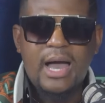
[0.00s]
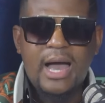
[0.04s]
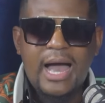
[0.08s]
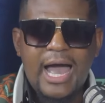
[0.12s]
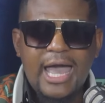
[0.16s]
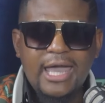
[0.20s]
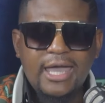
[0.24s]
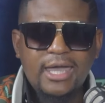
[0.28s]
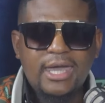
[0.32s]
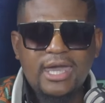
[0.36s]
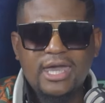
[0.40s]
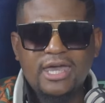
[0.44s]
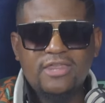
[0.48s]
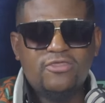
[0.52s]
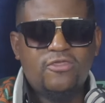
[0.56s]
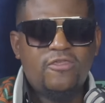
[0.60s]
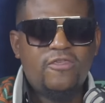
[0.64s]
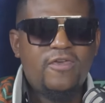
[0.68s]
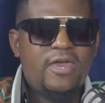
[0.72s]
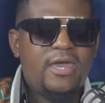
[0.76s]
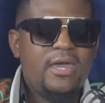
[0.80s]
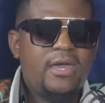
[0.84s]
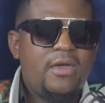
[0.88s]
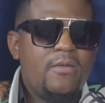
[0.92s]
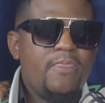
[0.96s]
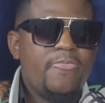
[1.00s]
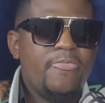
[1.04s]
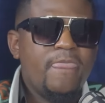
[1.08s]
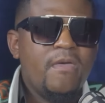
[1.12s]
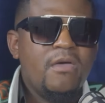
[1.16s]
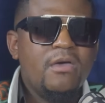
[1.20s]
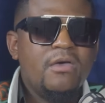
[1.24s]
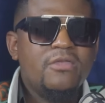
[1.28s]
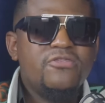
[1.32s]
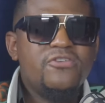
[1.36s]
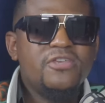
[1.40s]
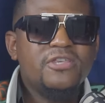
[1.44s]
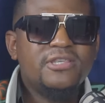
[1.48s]
I get there,
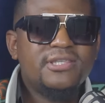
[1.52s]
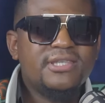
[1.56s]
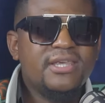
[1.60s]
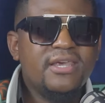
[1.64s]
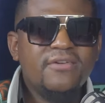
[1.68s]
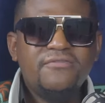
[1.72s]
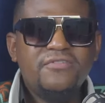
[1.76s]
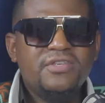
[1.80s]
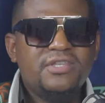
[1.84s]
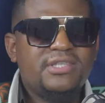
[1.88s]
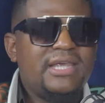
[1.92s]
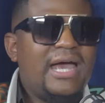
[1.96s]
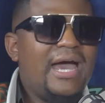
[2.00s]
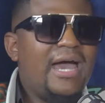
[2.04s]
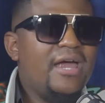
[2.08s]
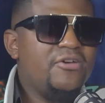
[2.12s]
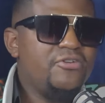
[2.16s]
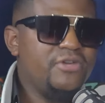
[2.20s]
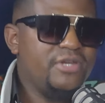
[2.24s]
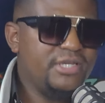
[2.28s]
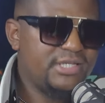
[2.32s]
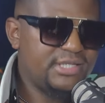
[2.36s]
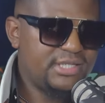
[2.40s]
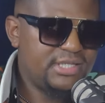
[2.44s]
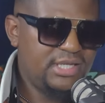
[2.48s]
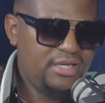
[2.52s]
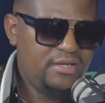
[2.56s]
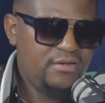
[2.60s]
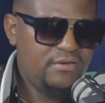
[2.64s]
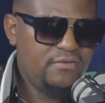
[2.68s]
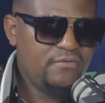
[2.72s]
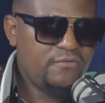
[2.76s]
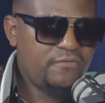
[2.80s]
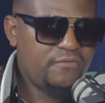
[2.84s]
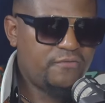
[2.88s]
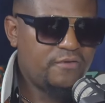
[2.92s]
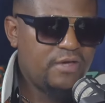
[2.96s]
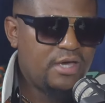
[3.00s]
the service I
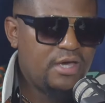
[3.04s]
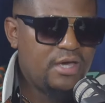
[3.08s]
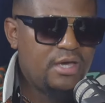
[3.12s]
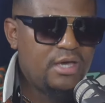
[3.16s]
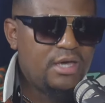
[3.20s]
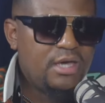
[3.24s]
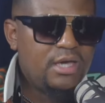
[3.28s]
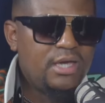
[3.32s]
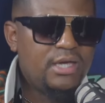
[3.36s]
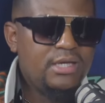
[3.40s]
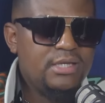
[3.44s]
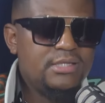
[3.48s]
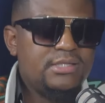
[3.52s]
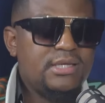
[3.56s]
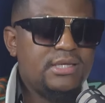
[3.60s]
receive is